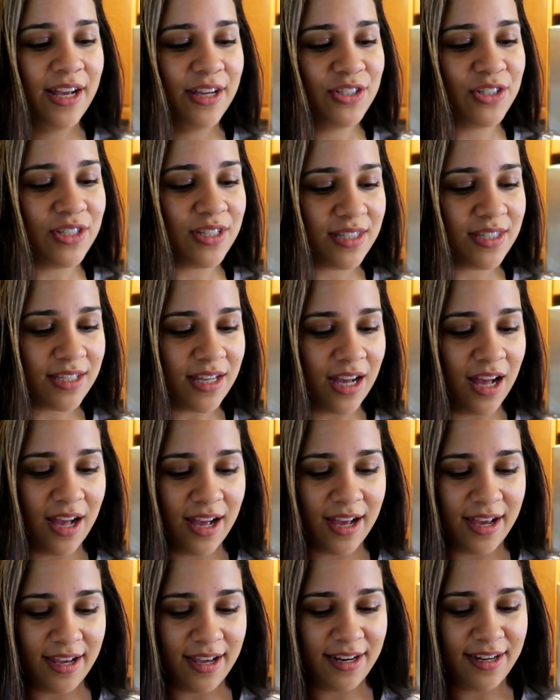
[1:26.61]
Just
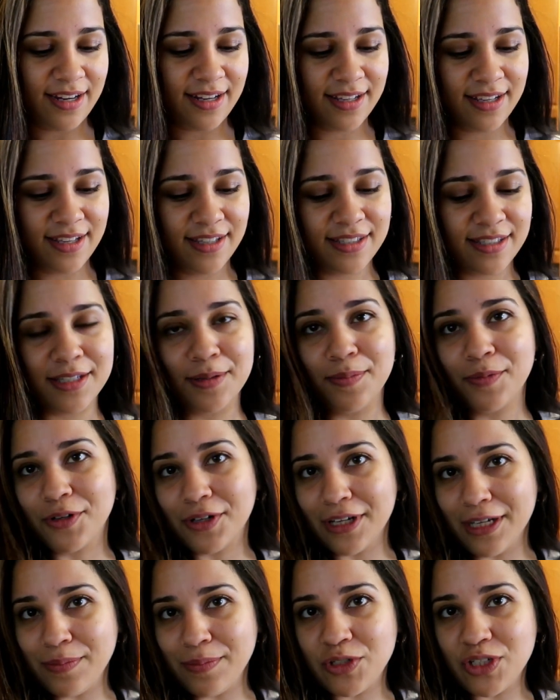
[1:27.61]
got some
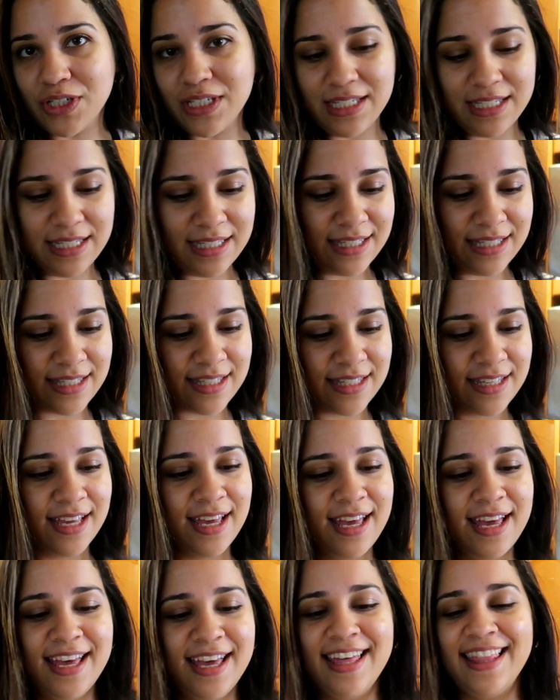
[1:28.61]
cream cheese,
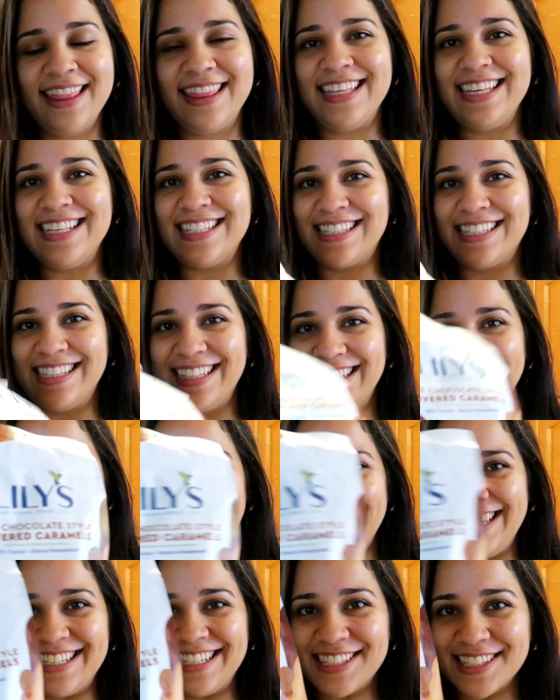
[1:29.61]
these
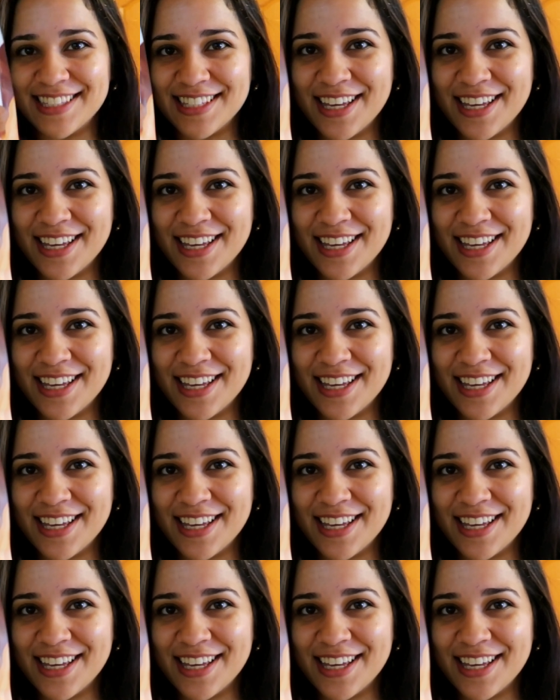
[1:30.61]
Lily's